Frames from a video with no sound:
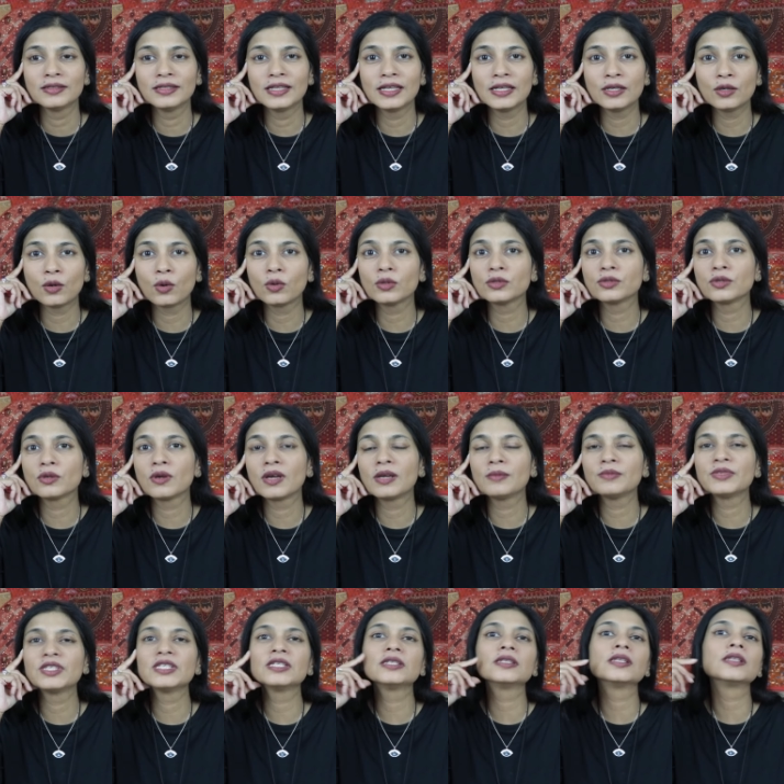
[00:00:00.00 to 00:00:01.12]
then also
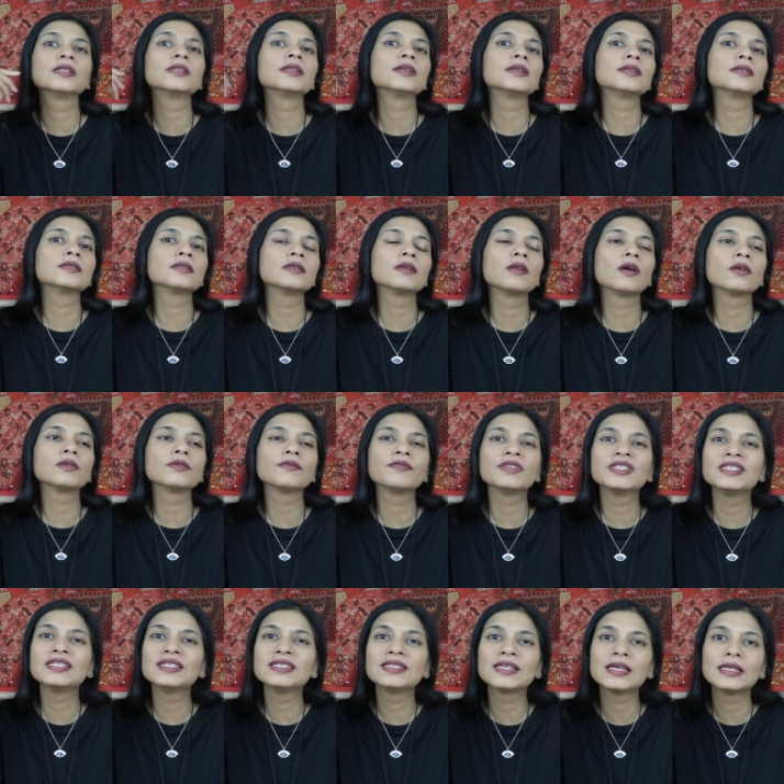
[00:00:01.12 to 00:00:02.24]
i'm seeing that there is a lot of
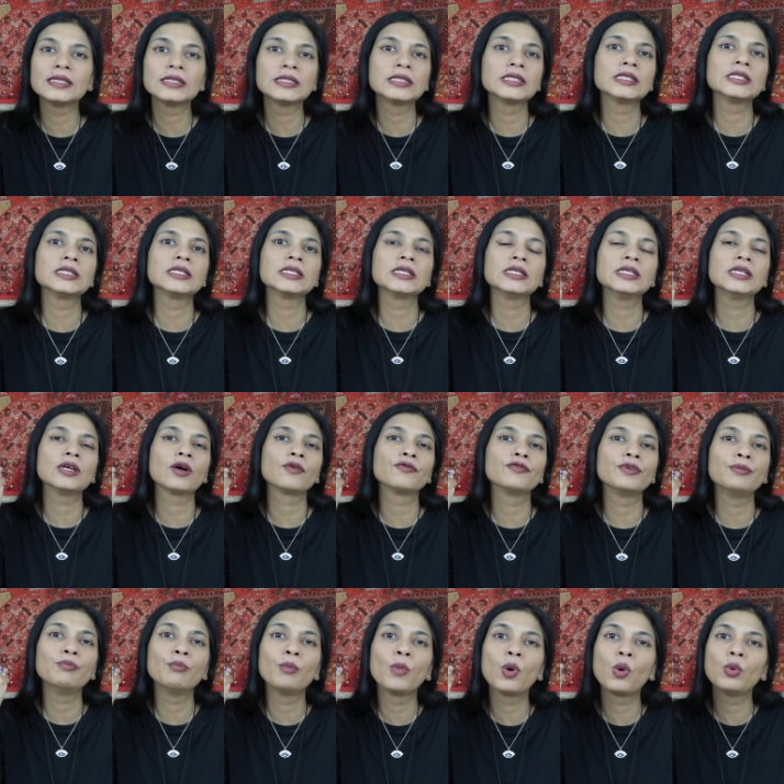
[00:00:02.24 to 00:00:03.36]
intensity of
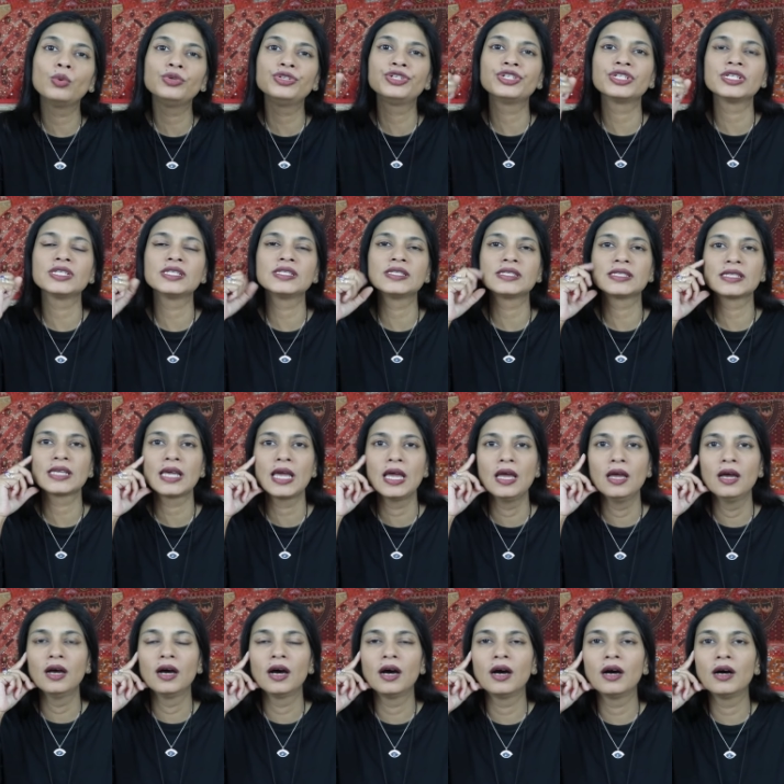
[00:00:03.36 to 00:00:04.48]
emotions
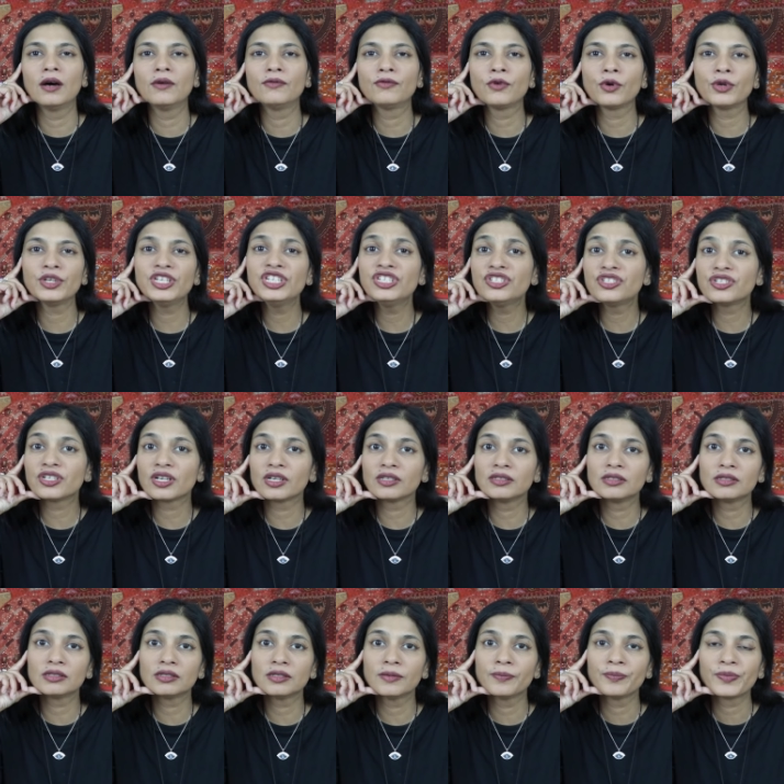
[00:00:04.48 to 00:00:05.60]
uh, for each
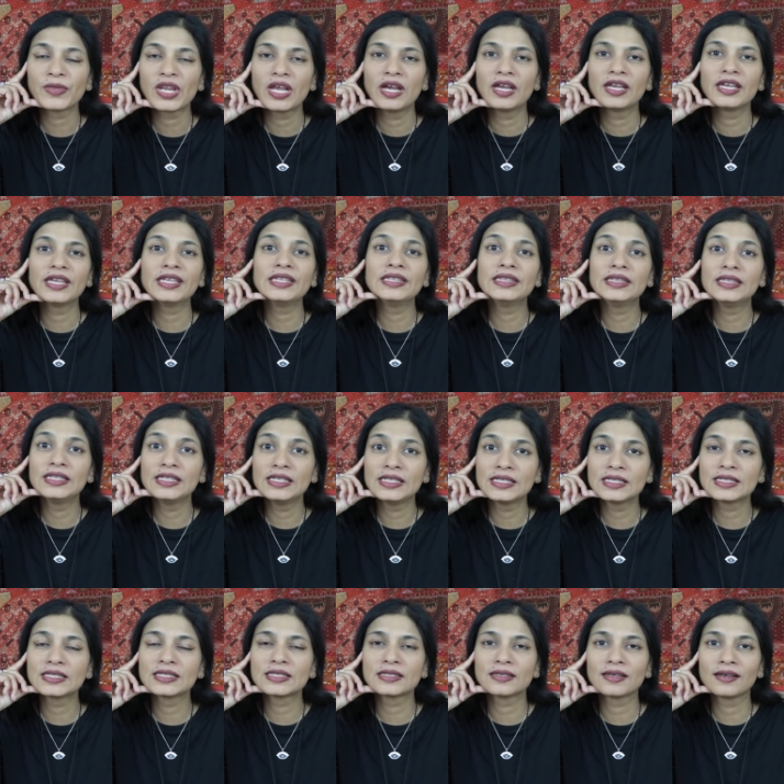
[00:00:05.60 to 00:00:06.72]
other in
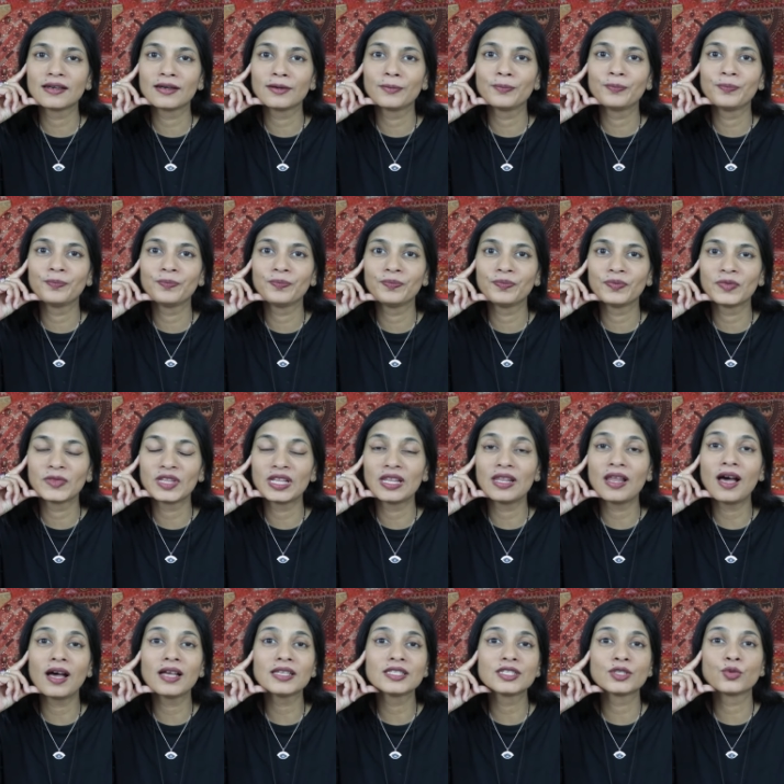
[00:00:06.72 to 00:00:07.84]
this um,
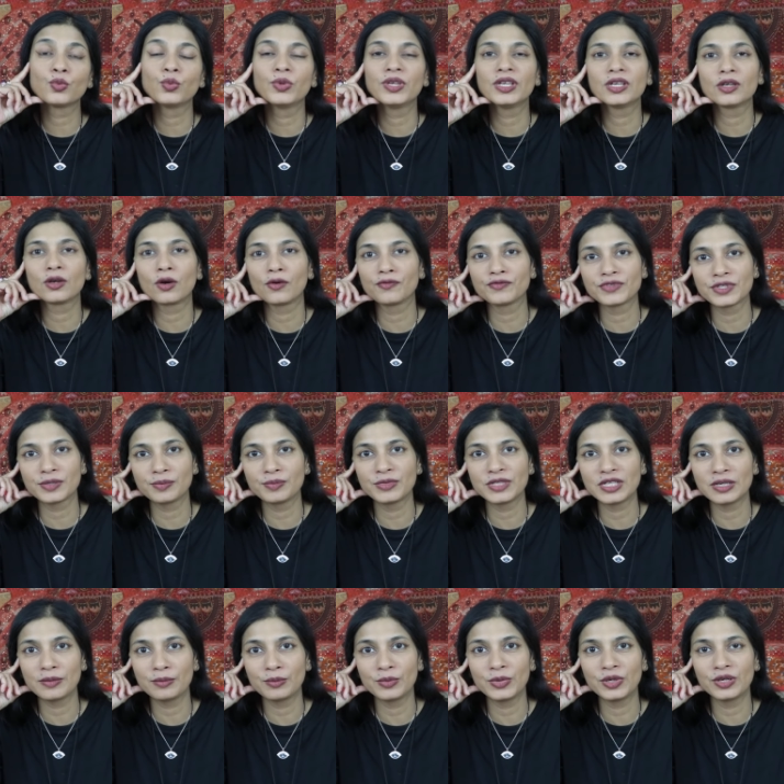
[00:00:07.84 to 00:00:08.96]
last week of
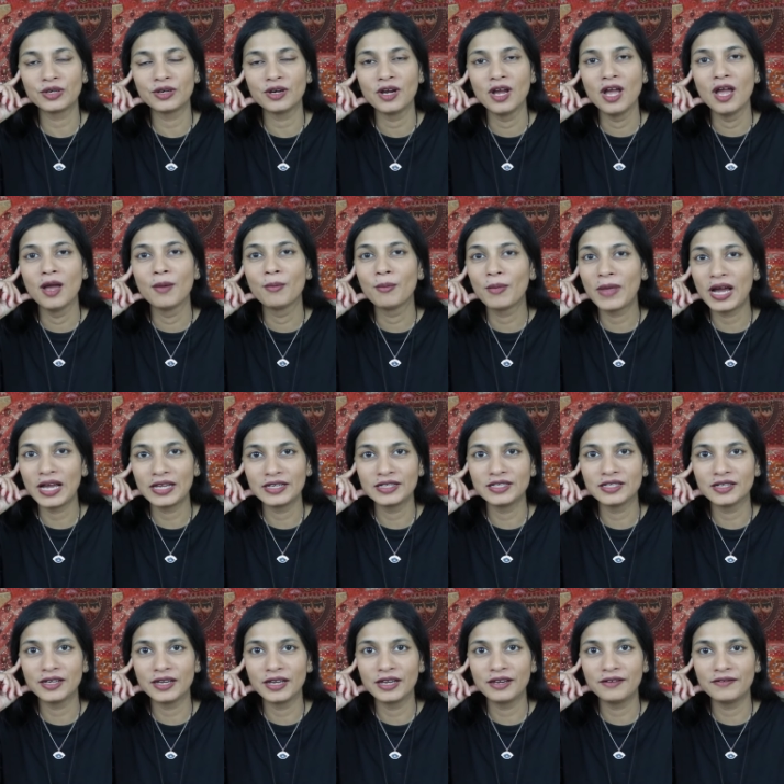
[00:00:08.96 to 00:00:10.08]
september my
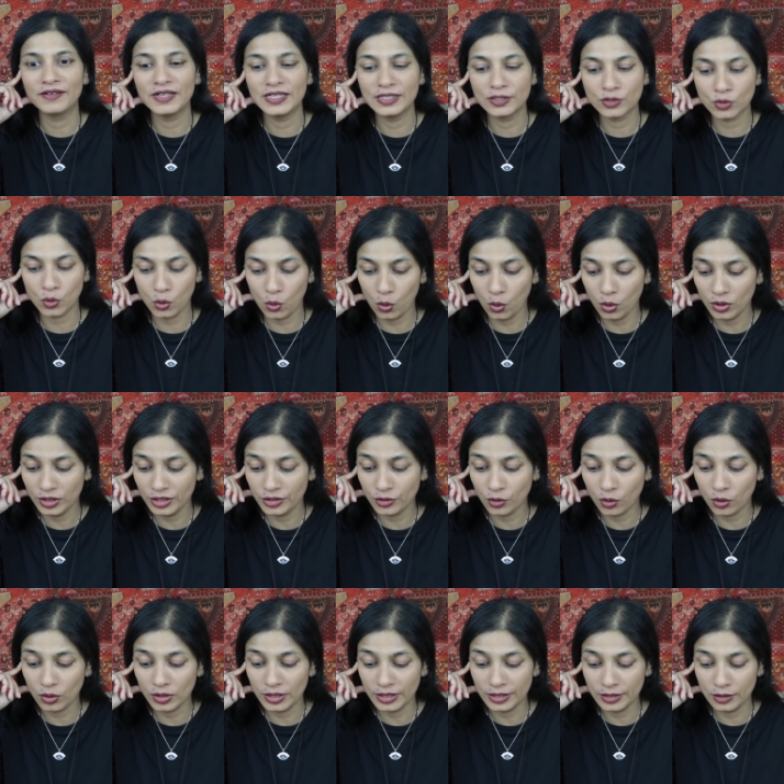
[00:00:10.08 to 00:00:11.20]
dear aries so all in
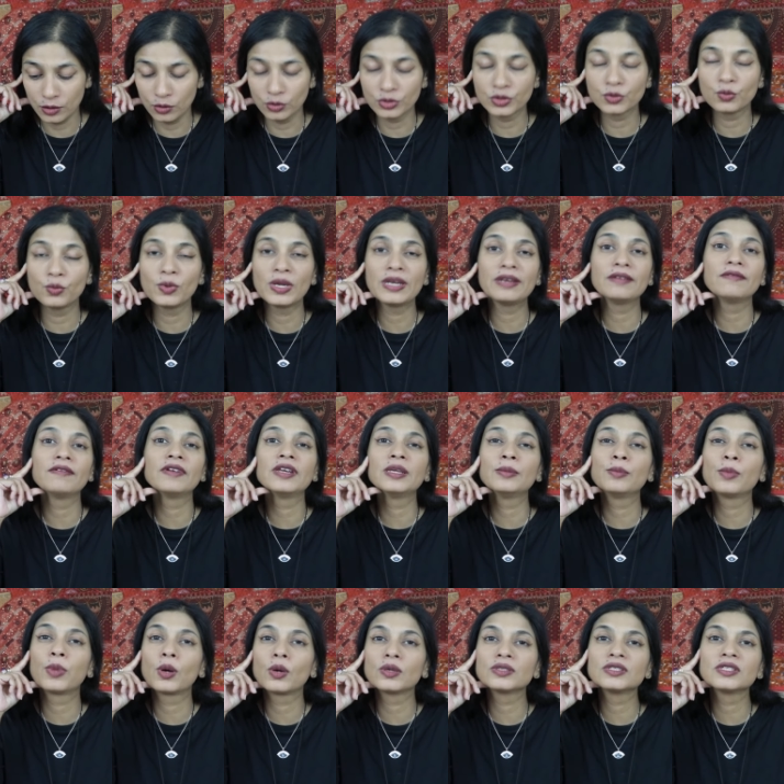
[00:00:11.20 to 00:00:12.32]
all it looks very very
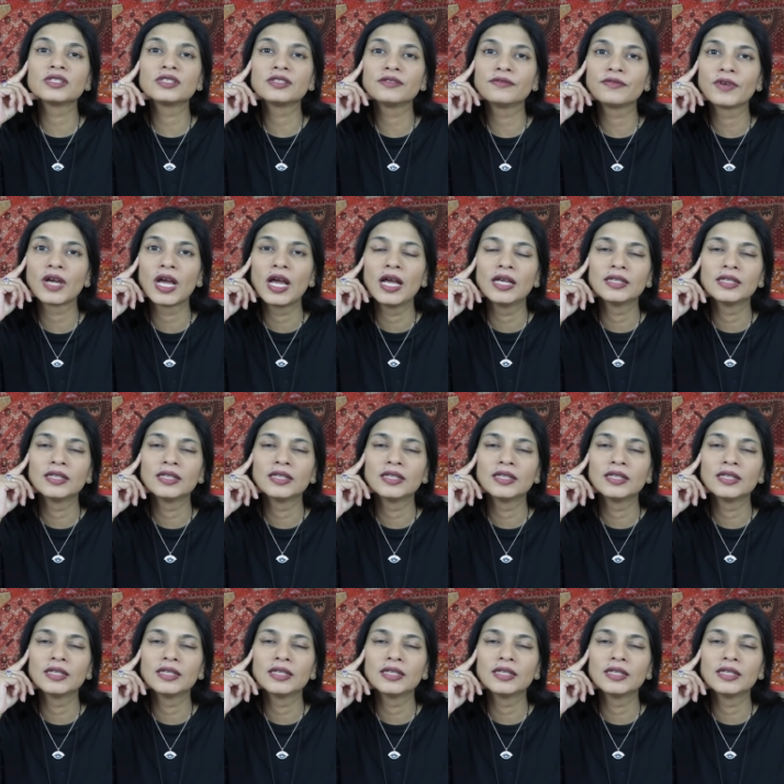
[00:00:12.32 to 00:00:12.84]
positive